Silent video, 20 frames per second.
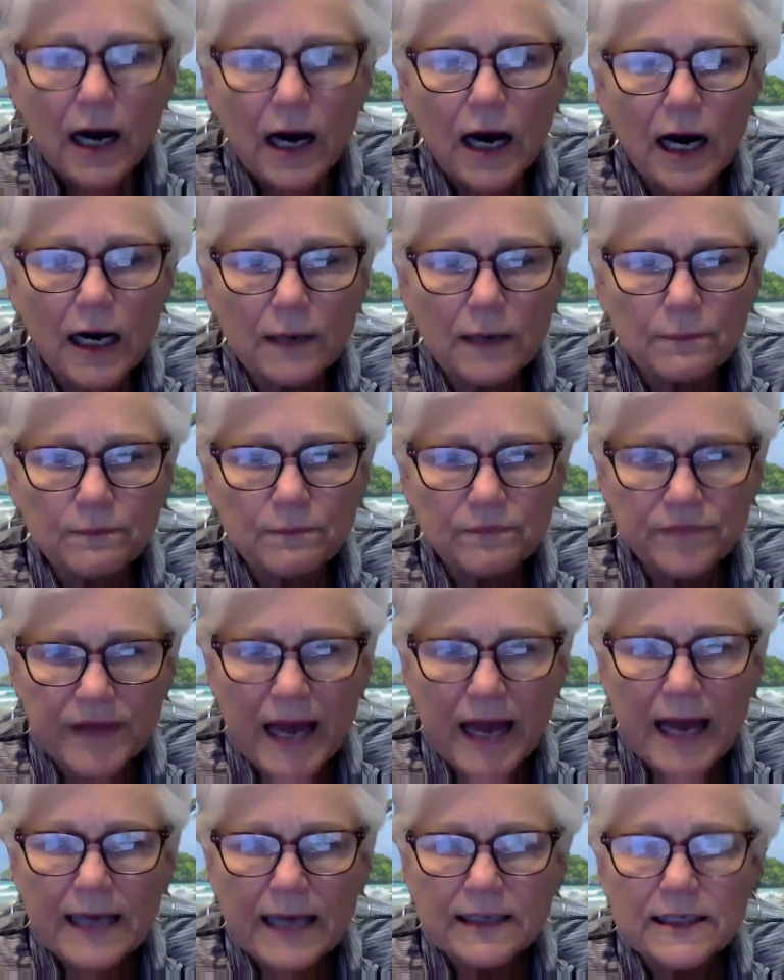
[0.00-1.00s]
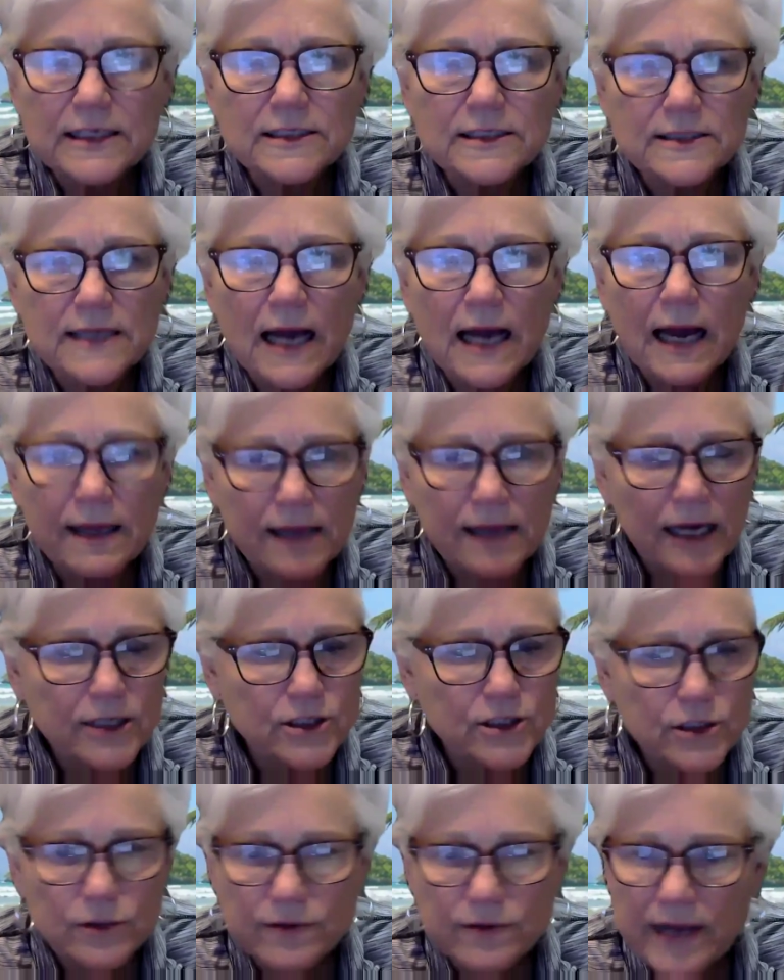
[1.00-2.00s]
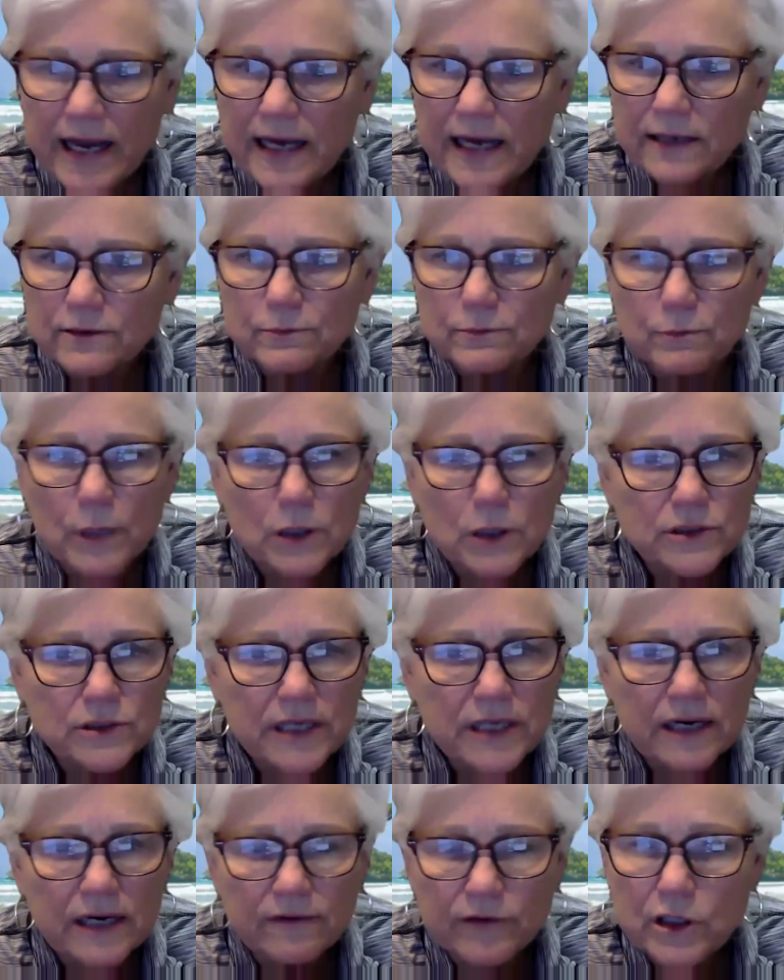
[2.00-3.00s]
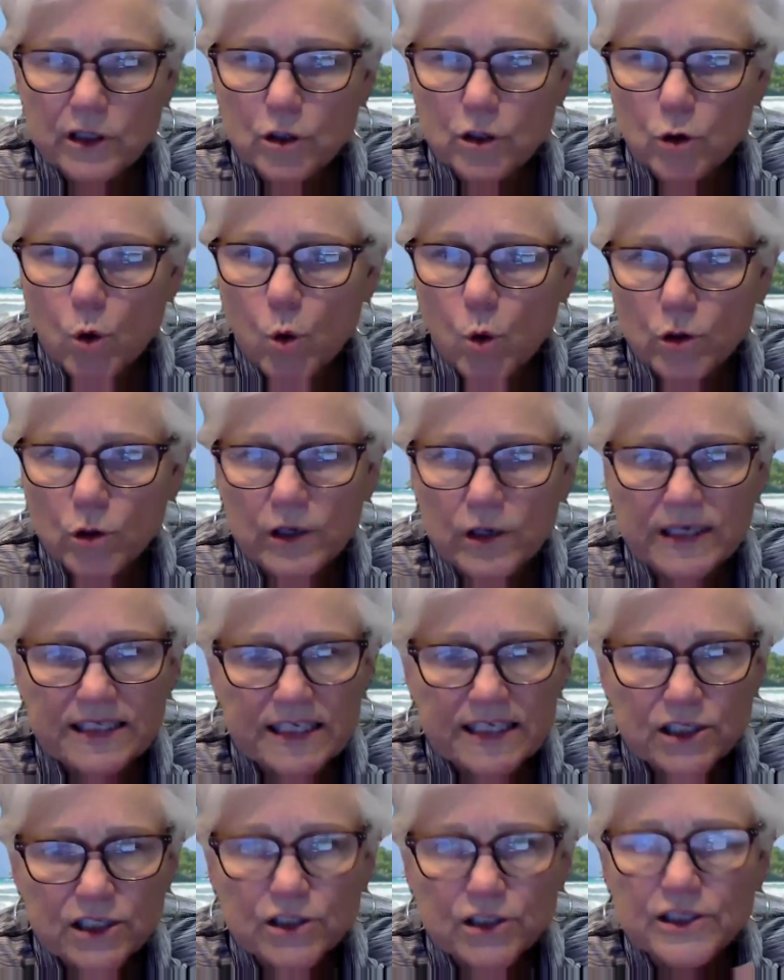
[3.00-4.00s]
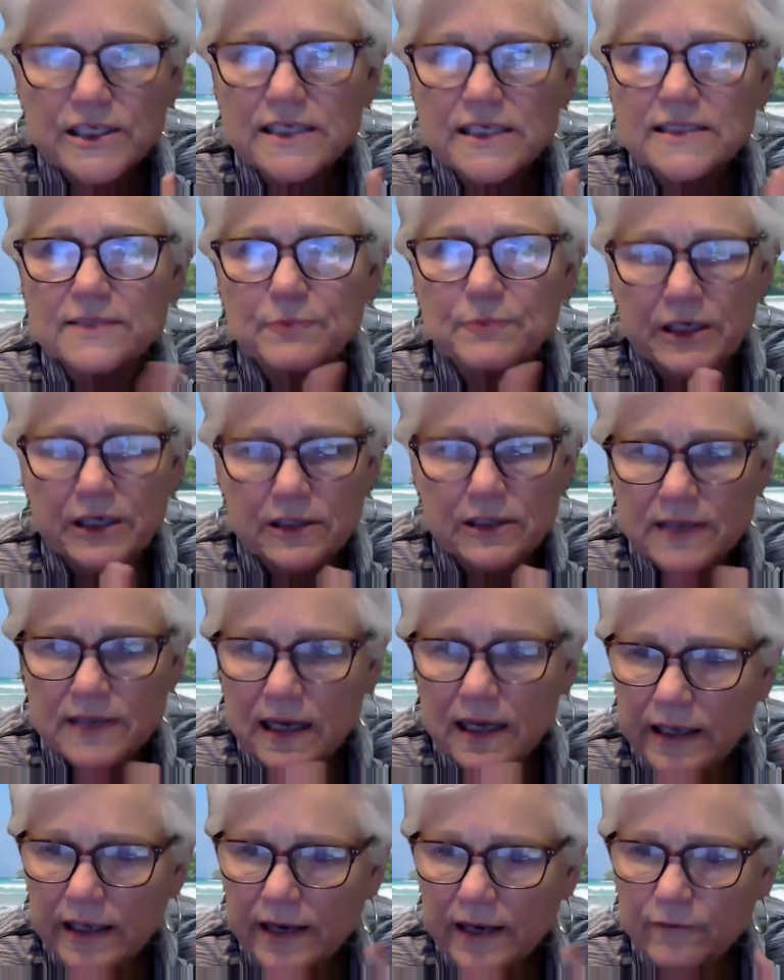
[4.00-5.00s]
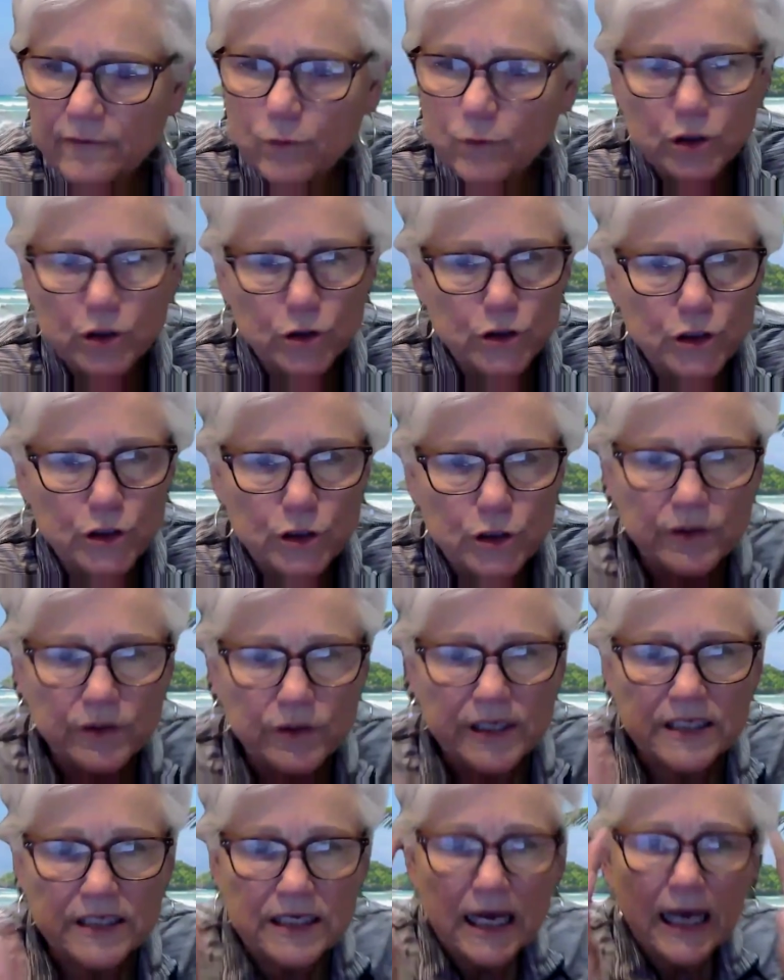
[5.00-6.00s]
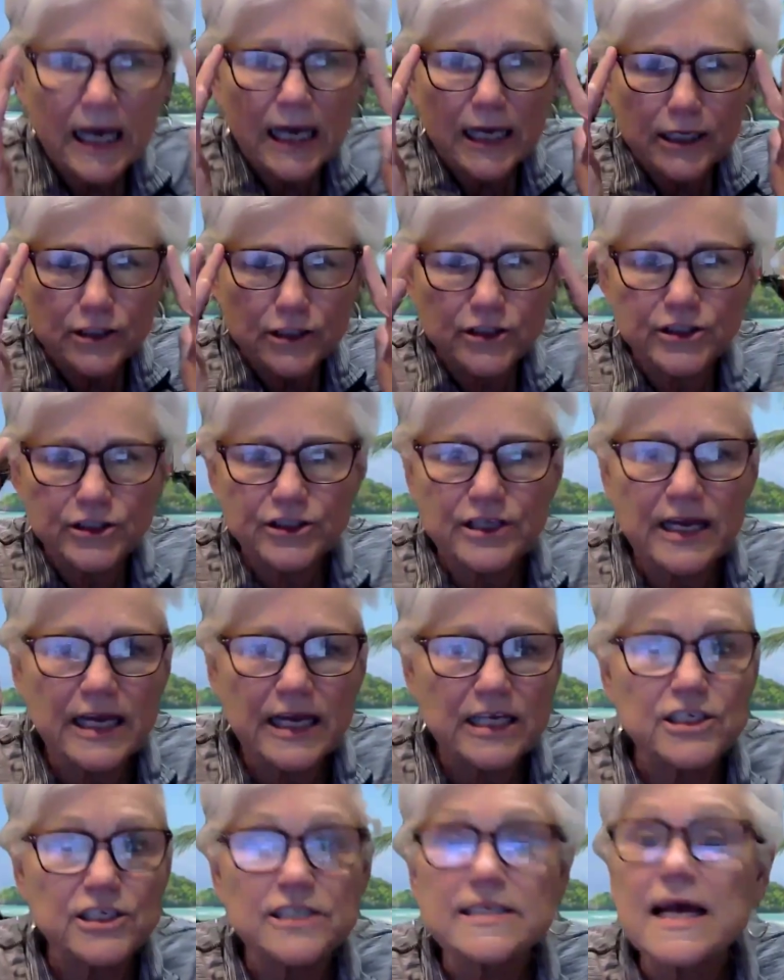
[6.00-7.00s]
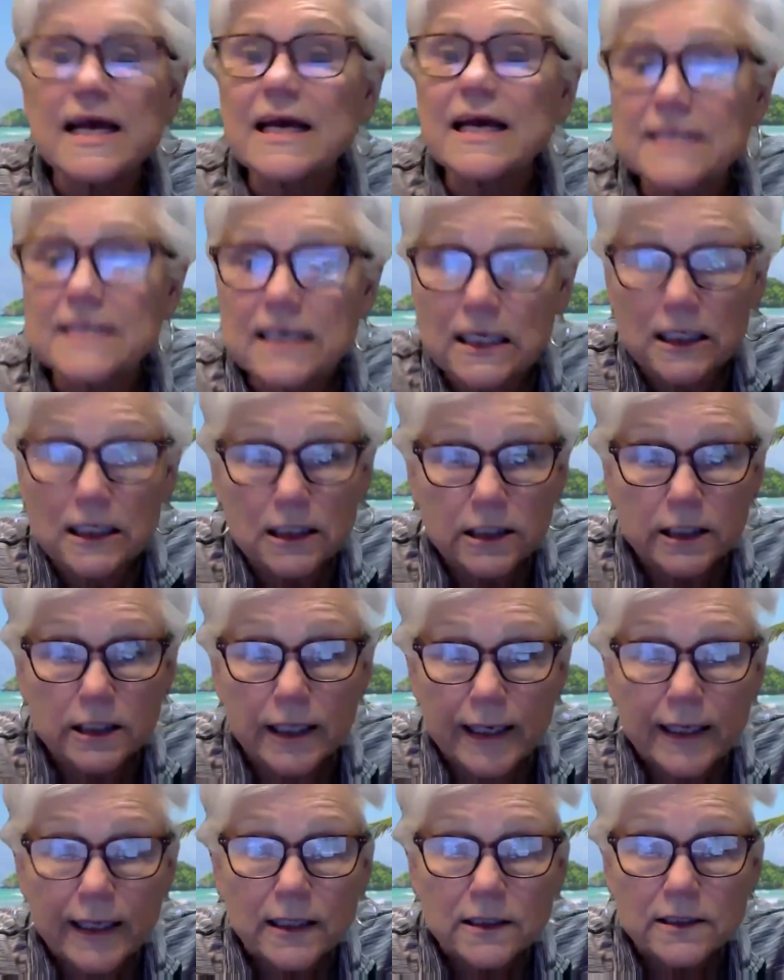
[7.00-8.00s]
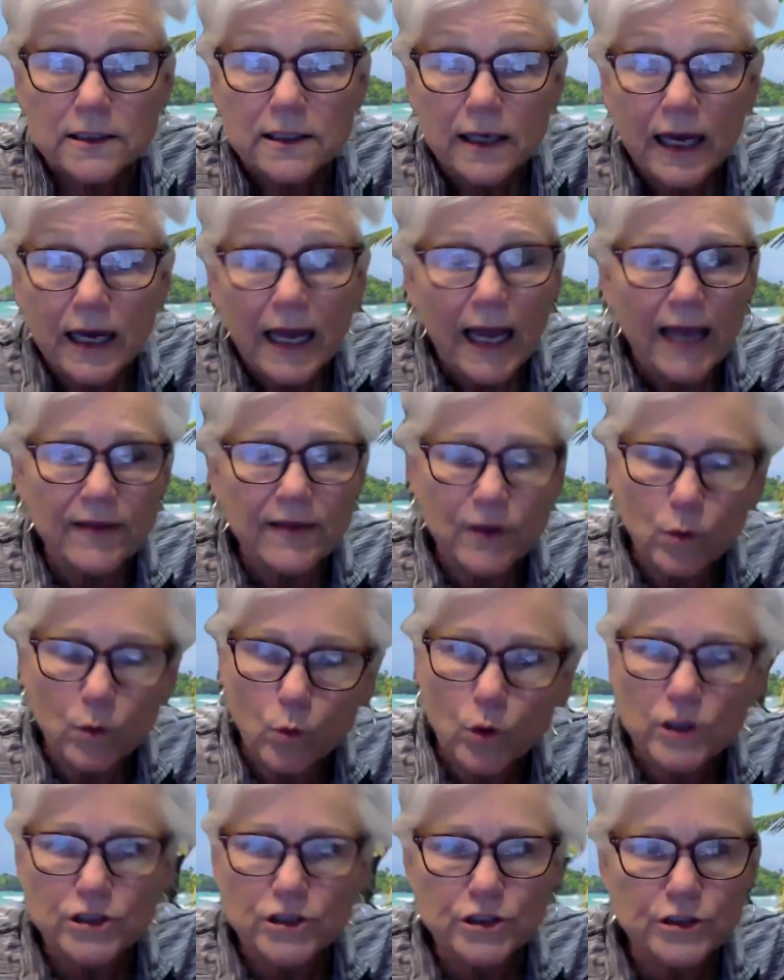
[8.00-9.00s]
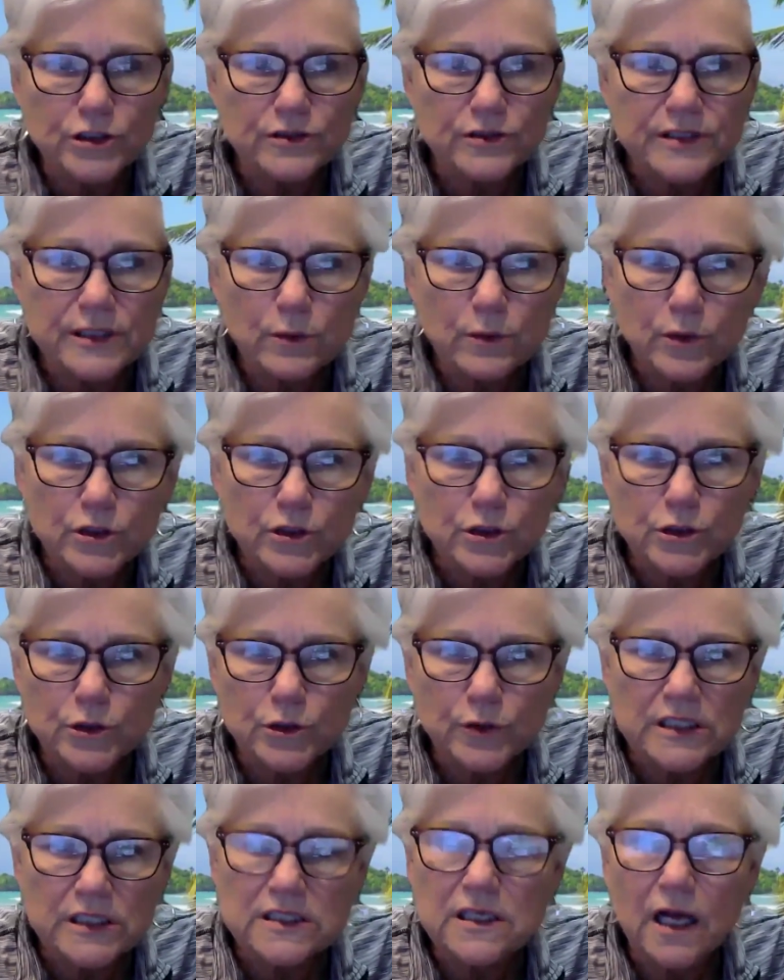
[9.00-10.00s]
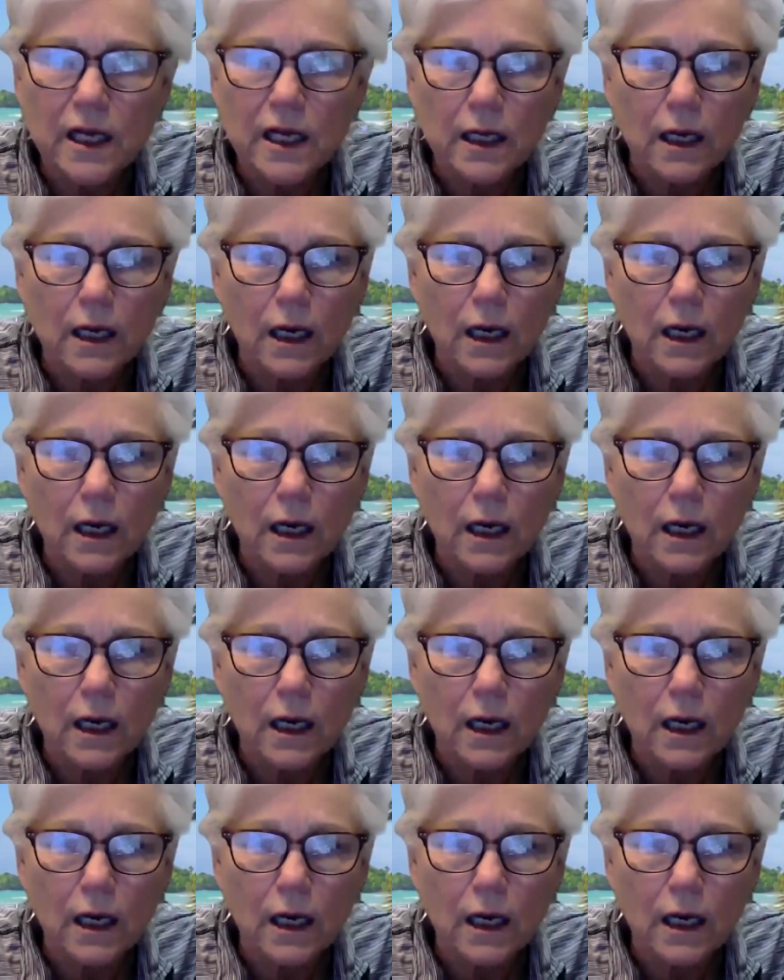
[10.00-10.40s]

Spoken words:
I do that most every quarter. I teach this because I'll have one or two that it just hasn't clicked. And then once you see what you're doing, it's like,